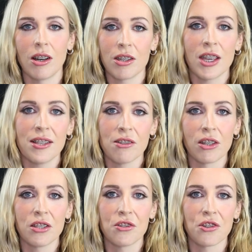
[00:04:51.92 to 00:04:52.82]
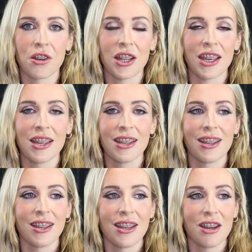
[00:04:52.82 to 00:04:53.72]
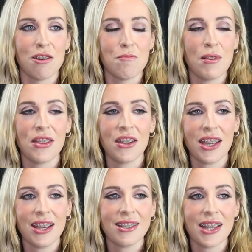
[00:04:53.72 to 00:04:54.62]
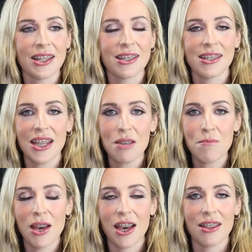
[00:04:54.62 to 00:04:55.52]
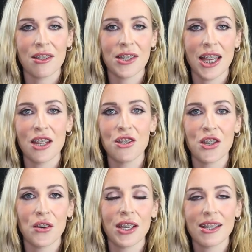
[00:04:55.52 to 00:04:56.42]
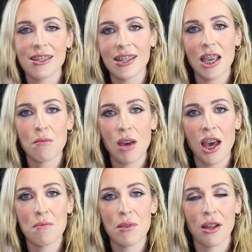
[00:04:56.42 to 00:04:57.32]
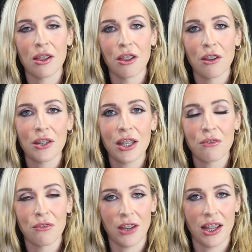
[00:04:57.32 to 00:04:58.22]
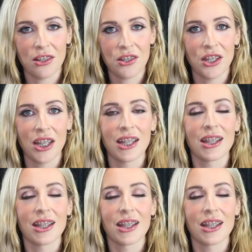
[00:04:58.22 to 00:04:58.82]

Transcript: He's on his journey. But there is that stigma, there's that enduring stigma about learning French